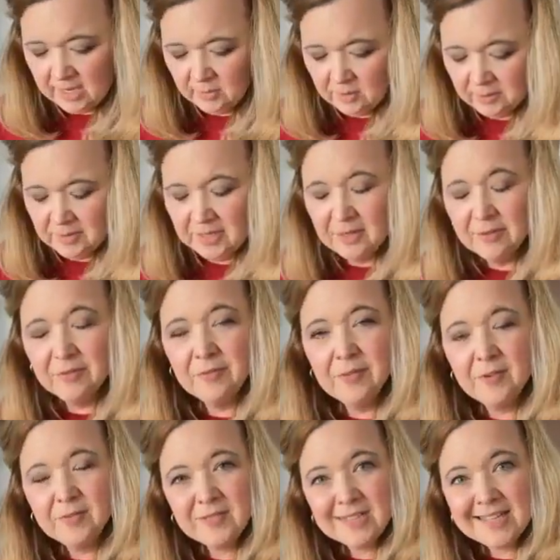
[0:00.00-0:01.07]
I will be
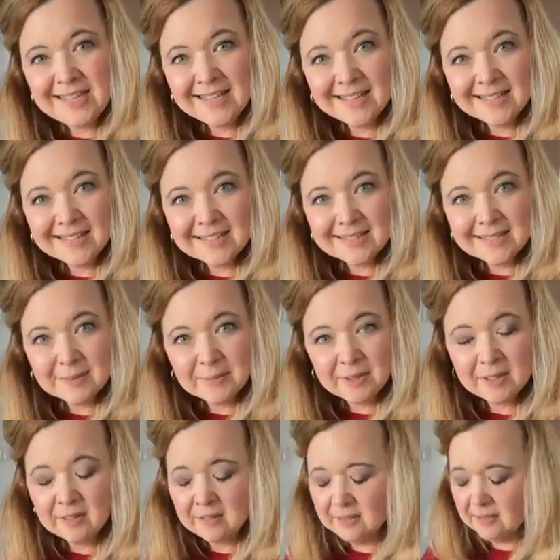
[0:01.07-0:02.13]
50 this
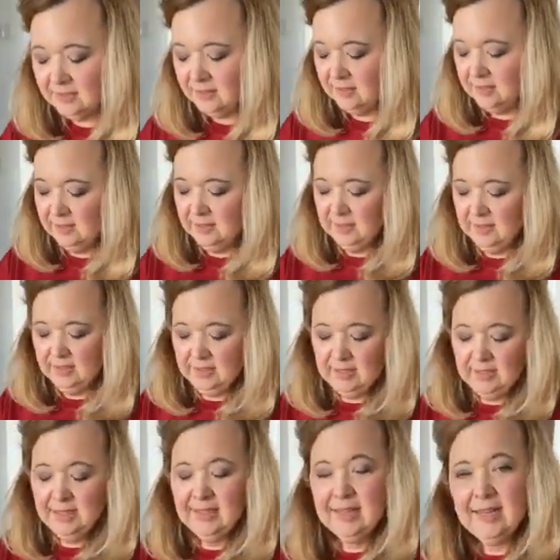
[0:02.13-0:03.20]
summer,
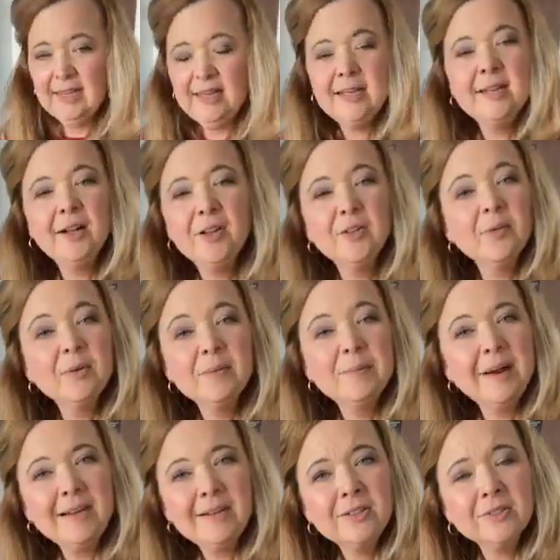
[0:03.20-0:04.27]
and I need all the
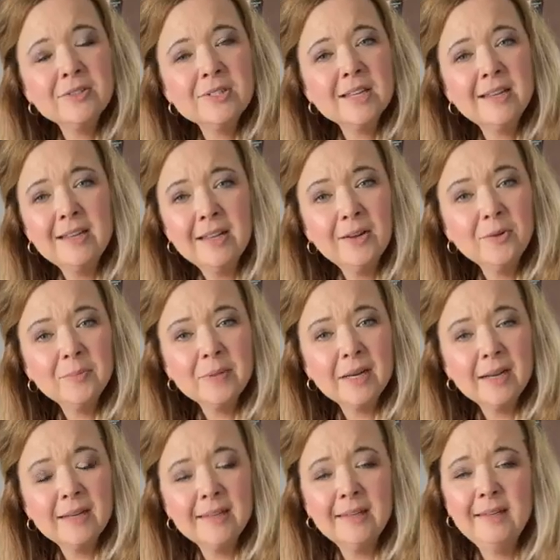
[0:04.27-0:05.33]
reminders and help
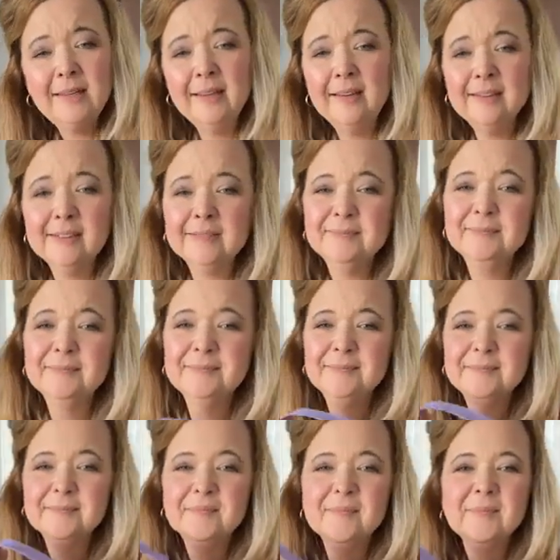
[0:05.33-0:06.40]
that I can get.
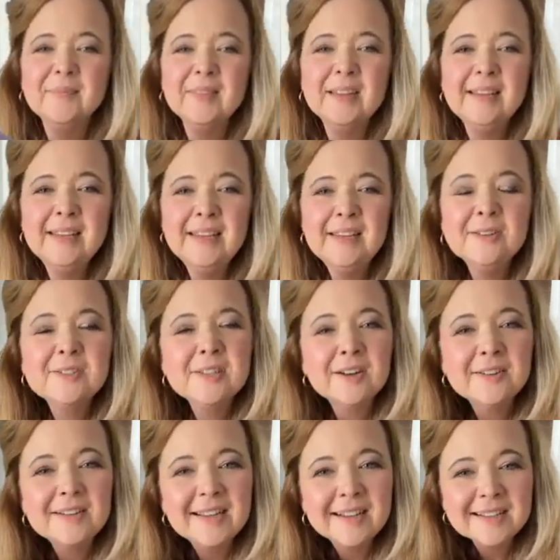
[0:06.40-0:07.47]
Here's
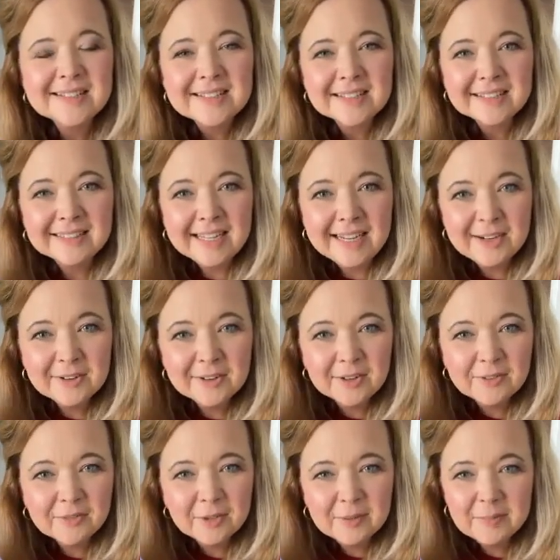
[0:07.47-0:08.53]
our next
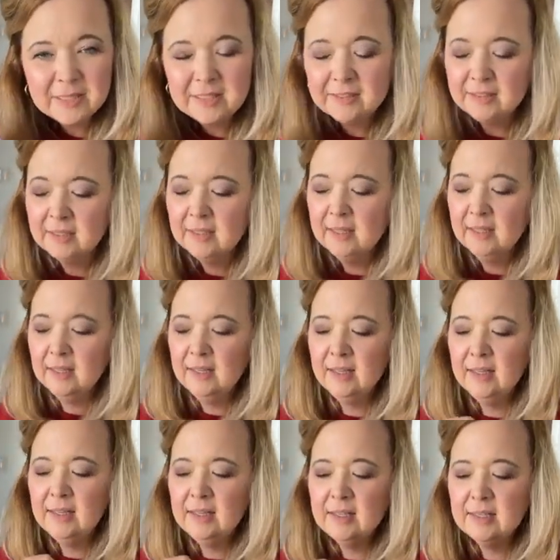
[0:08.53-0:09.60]
layer of ribbon.
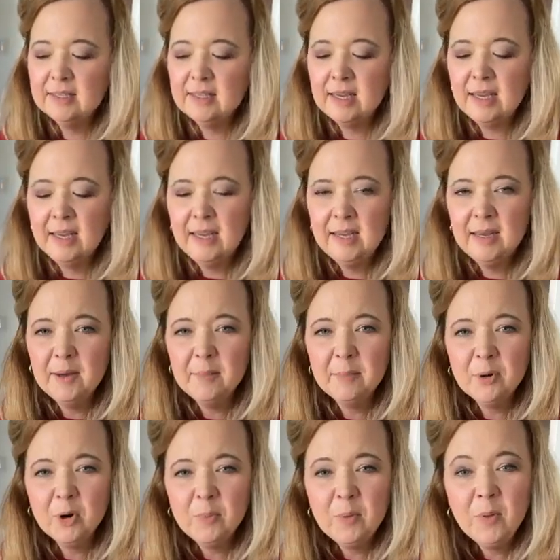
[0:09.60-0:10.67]
It is a
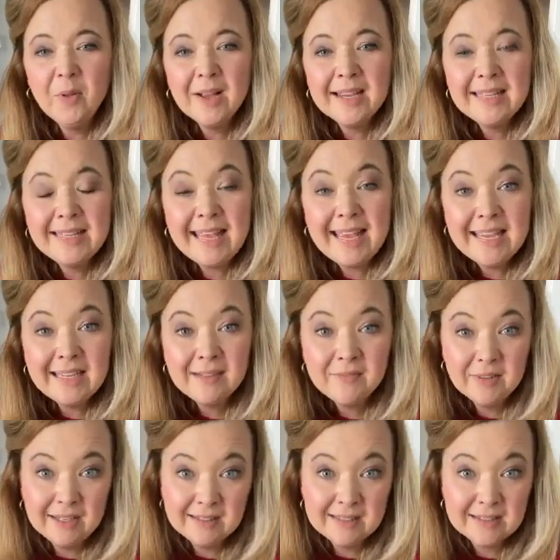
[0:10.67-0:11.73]
purple
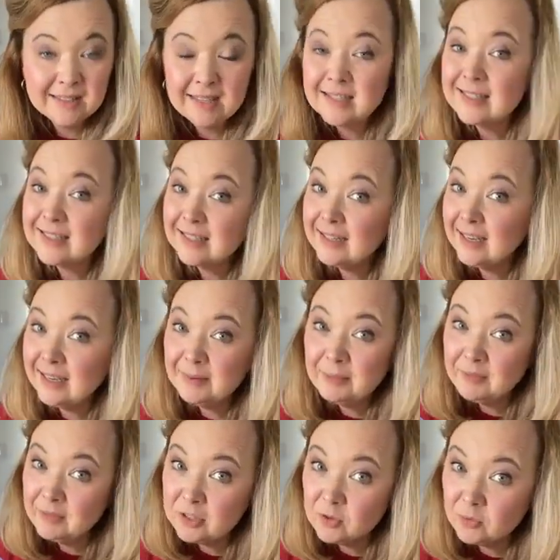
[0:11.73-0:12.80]
canvas. That's the
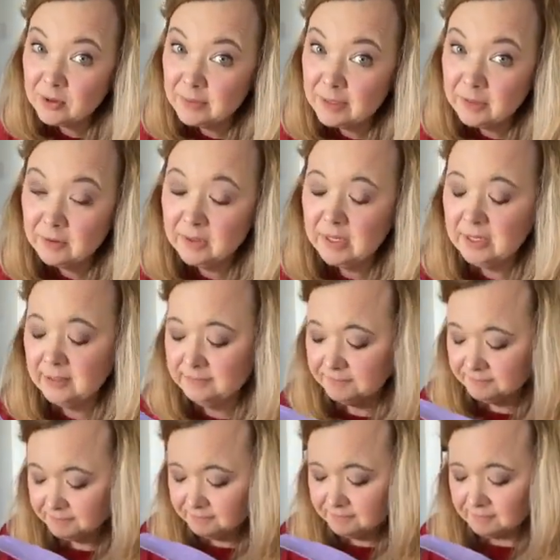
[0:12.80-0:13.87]
name of this ribbon, okay?